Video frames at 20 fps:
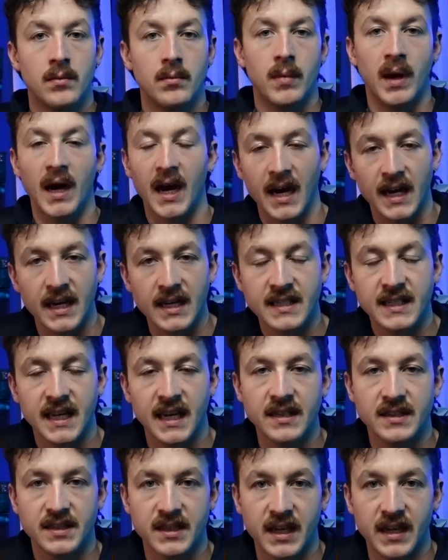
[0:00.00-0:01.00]
my high
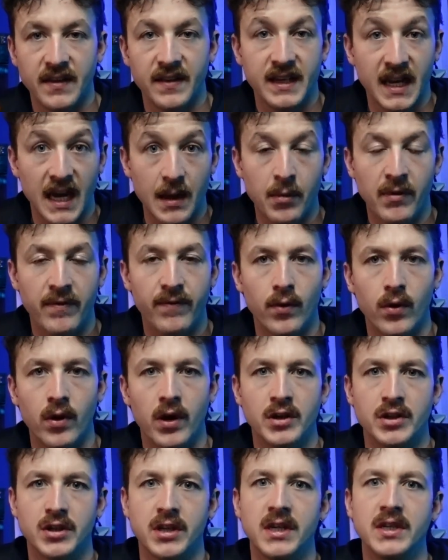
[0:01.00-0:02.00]
intensity the day before,
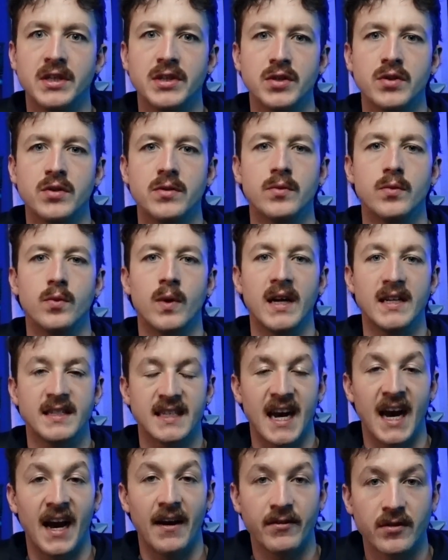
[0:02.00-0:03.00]
or should I do weights
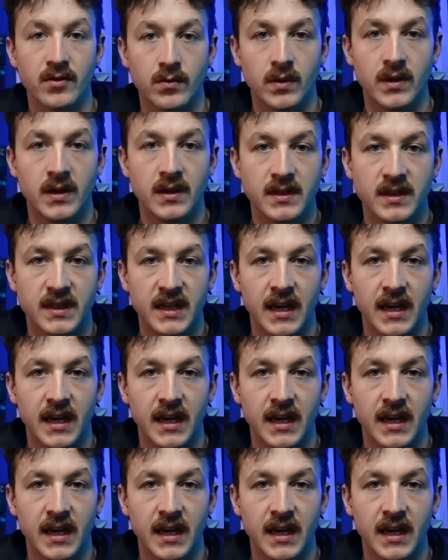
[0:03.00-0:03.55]
afterwards?